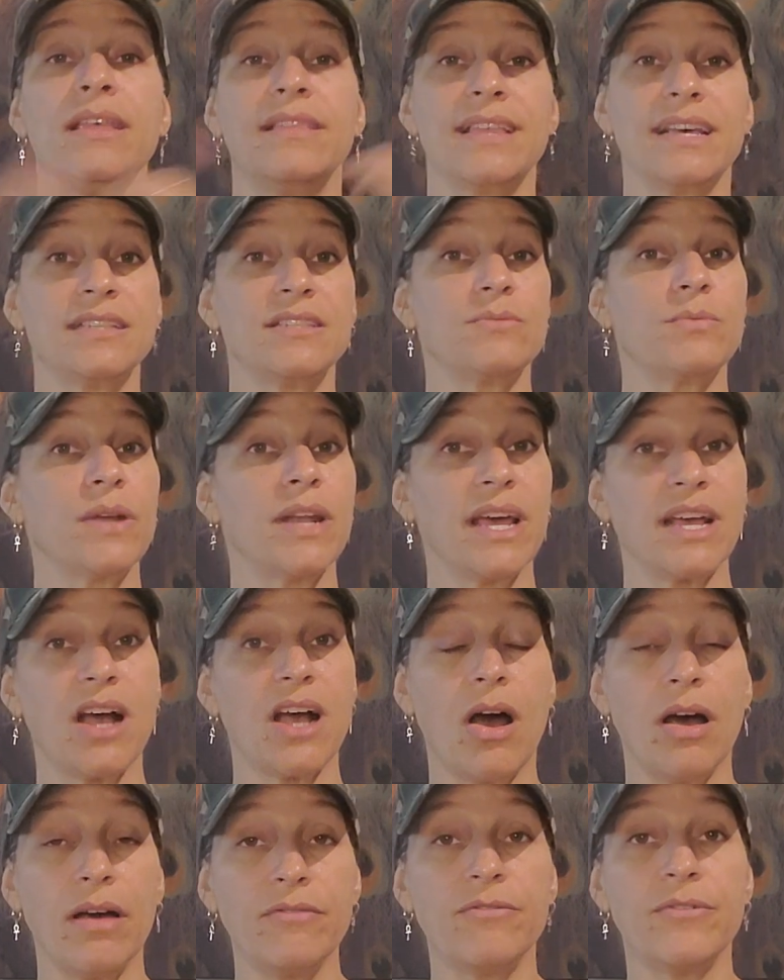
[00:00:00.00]
That's what I
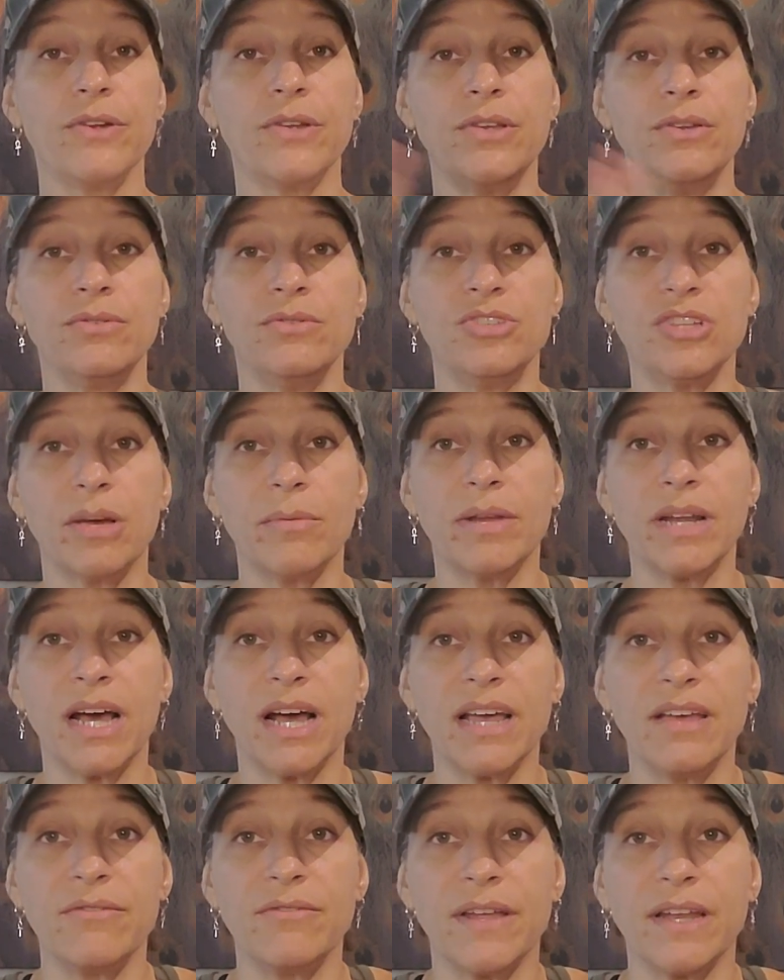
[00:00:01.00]
got for you,
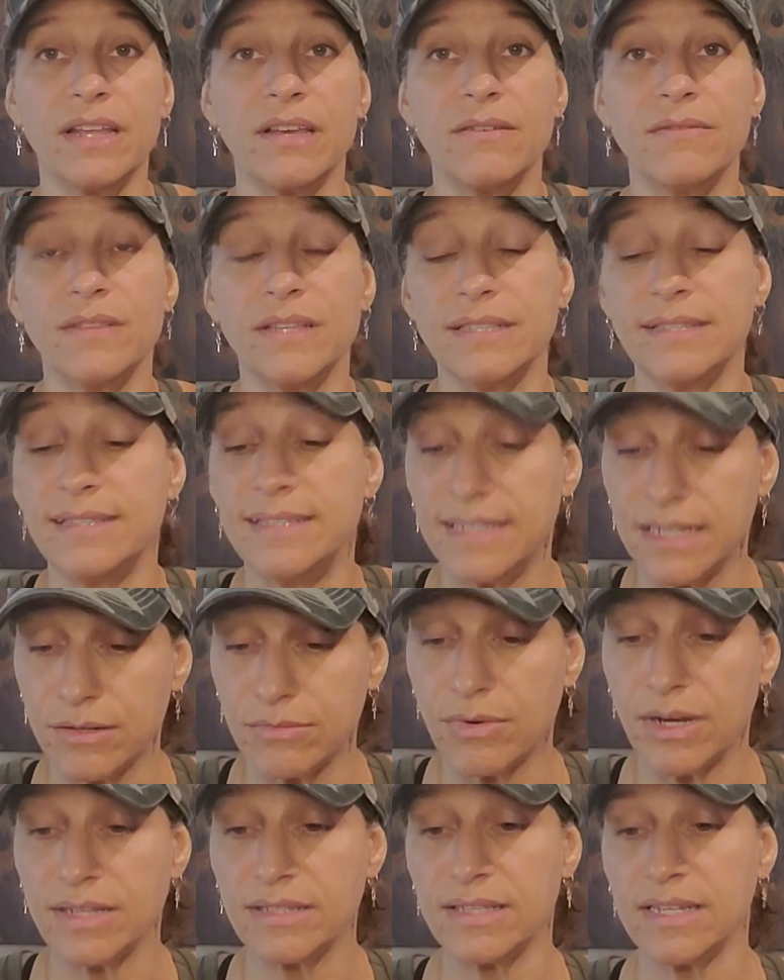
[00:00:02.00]
Gemini. If any of this did
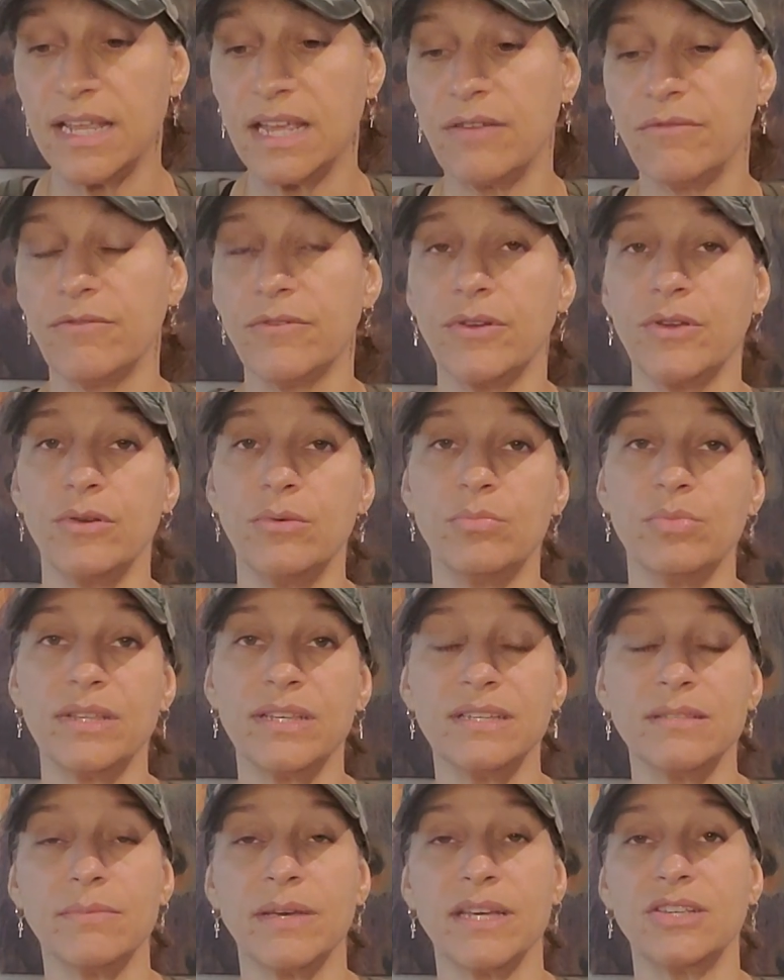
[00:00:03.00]
resonate for you,
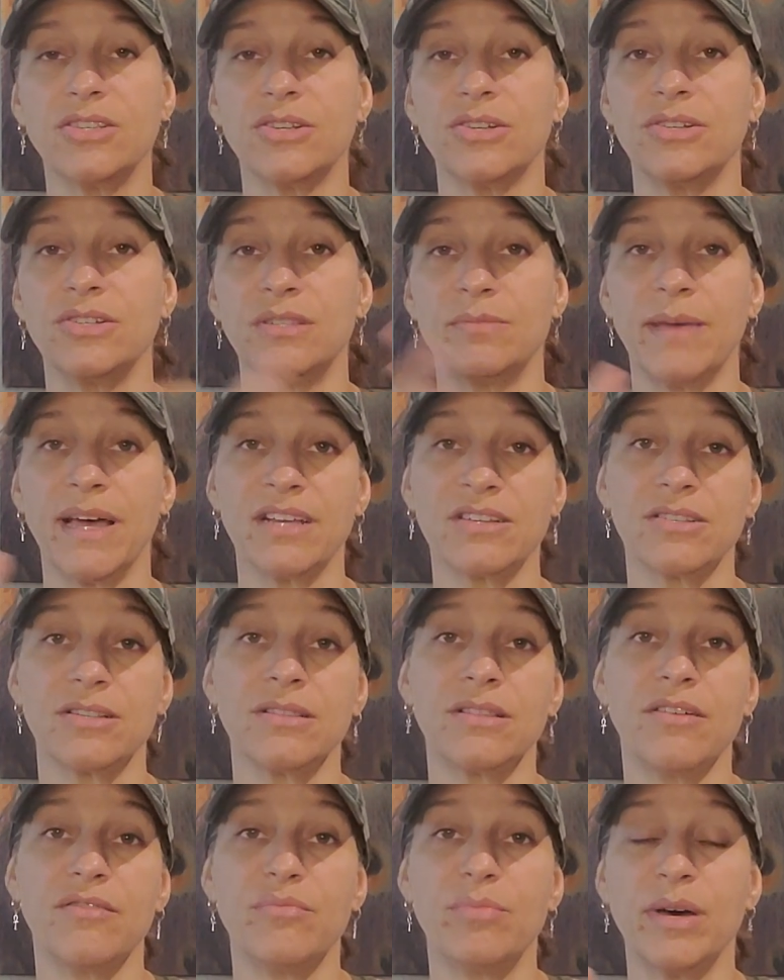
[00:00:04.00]
please make sure you smash the
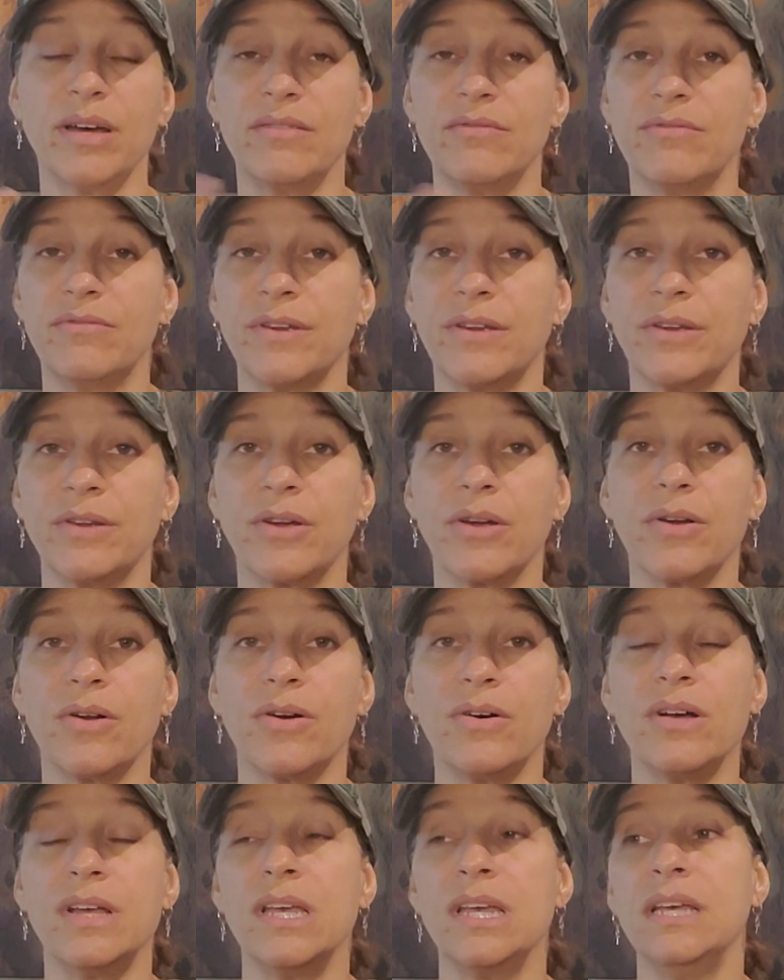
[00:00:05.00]
love button for your
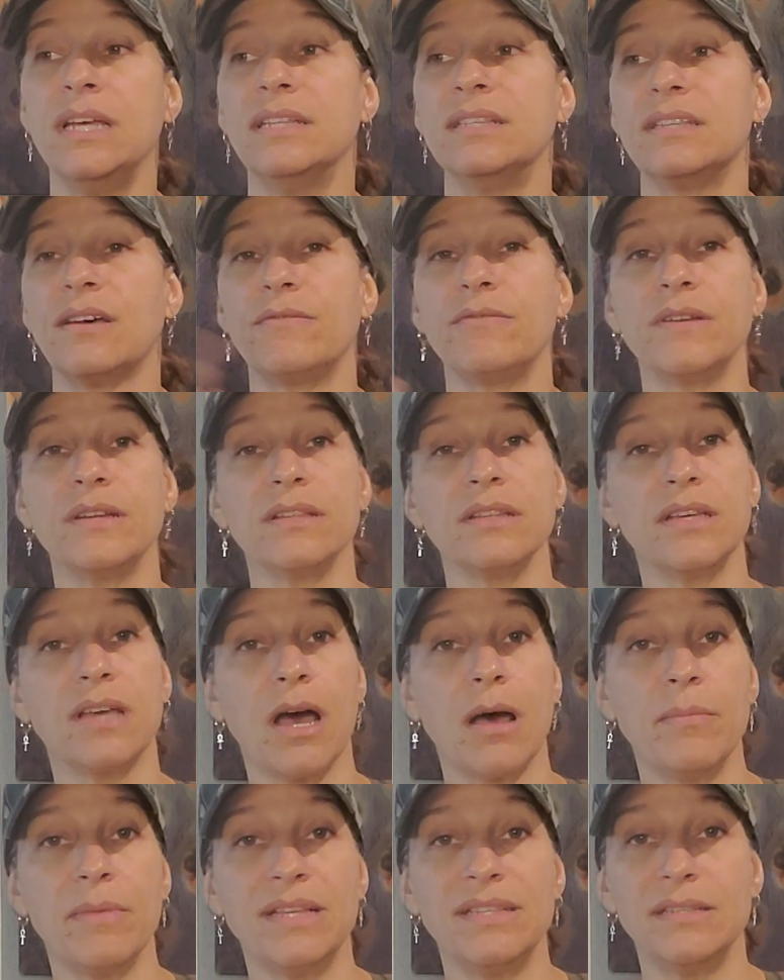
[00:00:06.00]
girl. Definitely
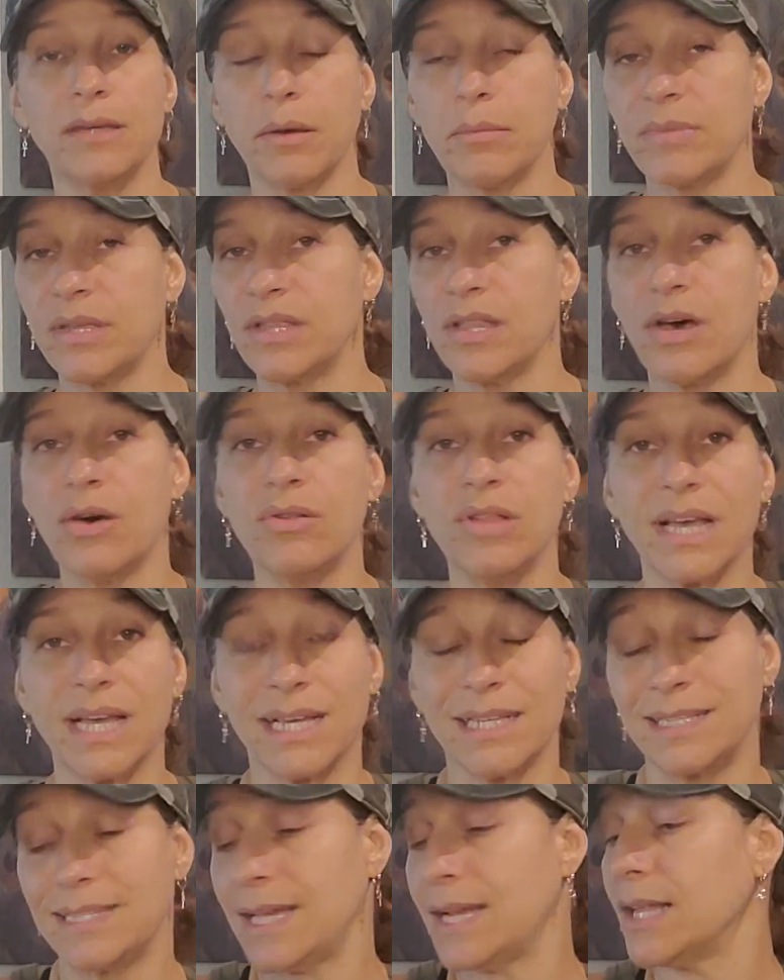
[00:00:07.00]
comment down below. Like
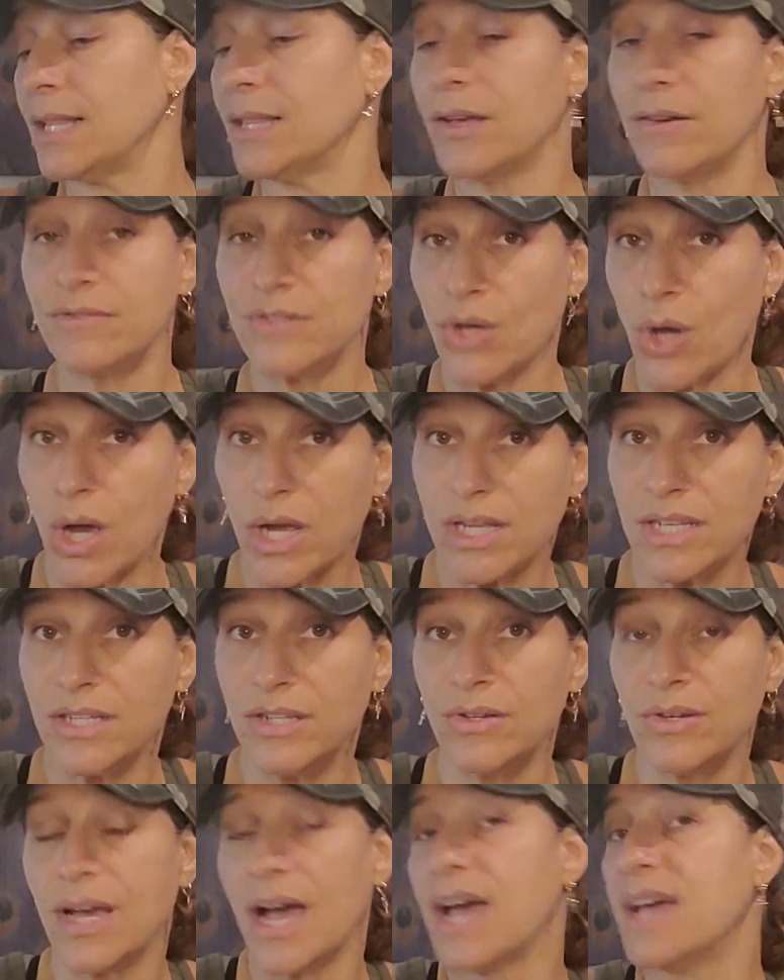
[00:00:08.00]
I said, I love talking to
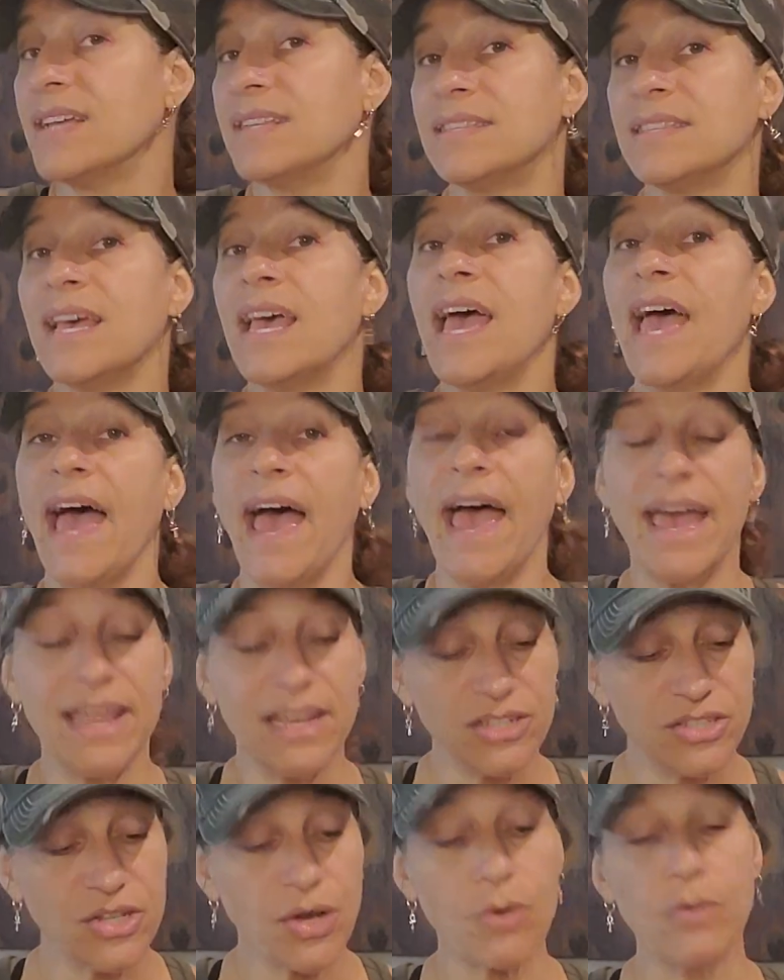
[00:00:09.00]
you guys.
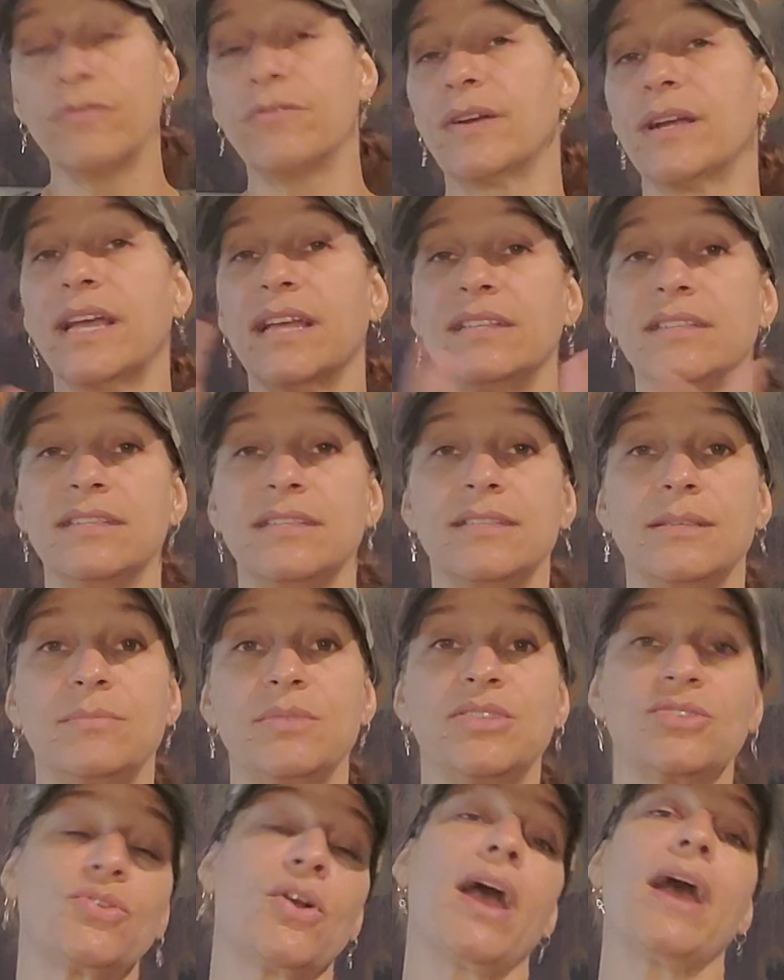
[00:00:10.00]
And don't forget to
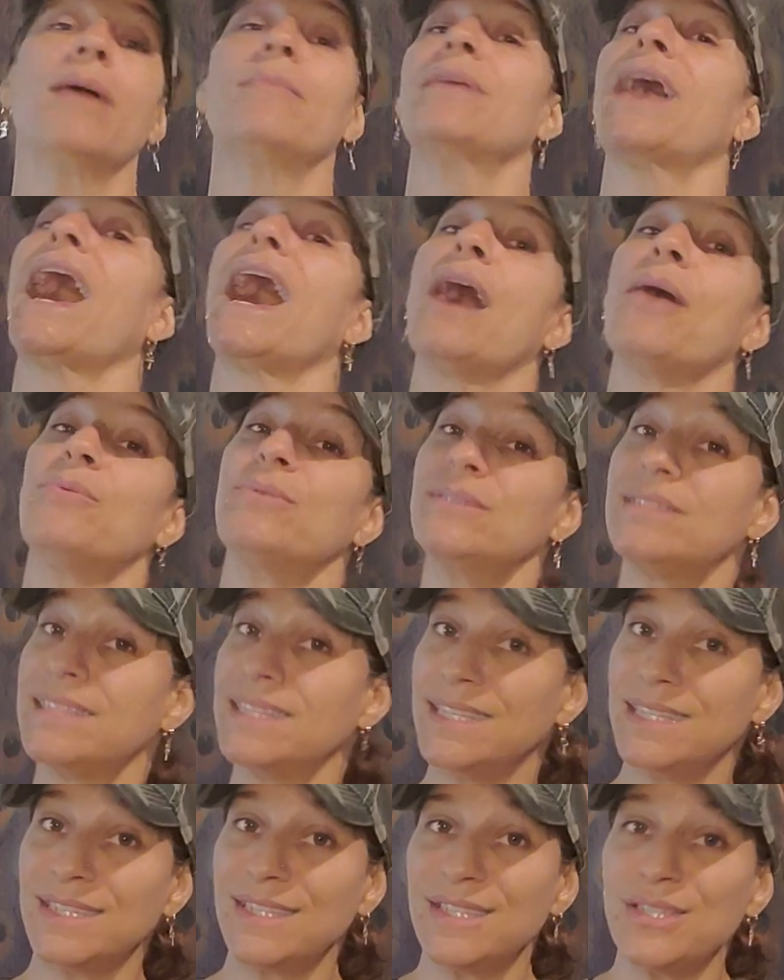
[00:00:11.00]
subscribe. I will
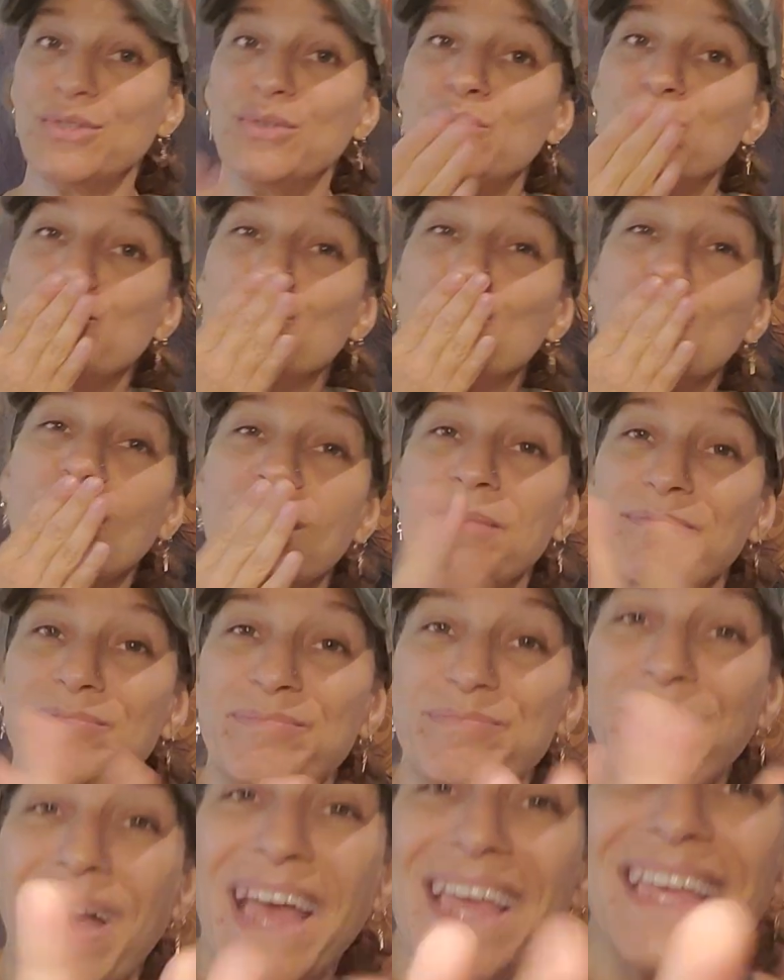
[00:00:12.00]
see you soon.
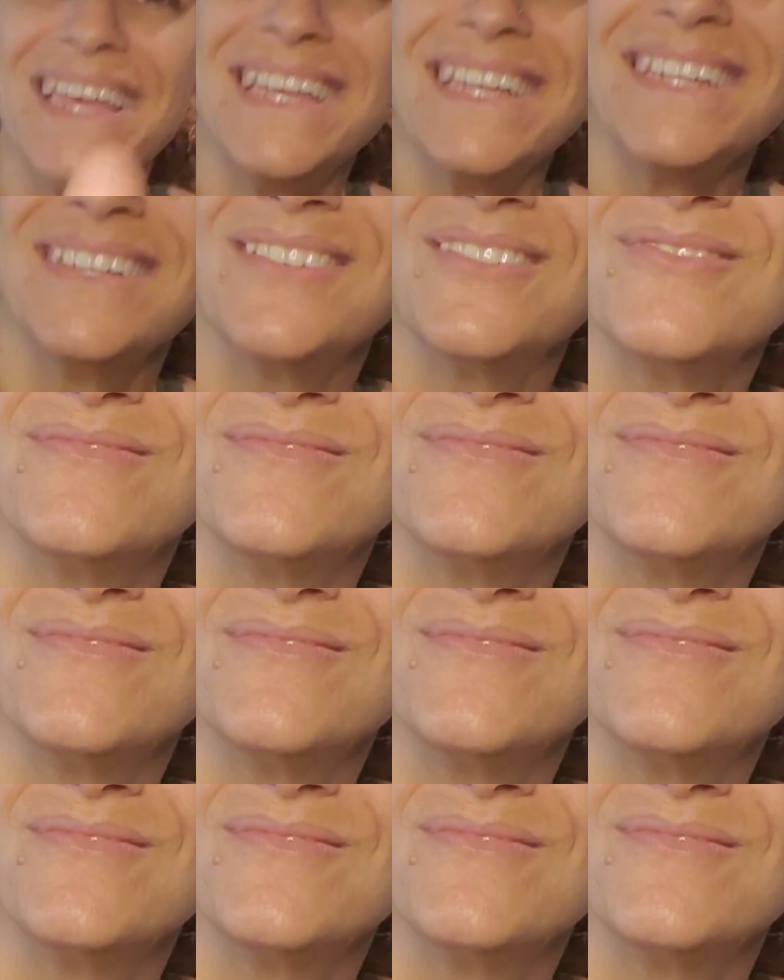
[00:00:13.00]
Bye.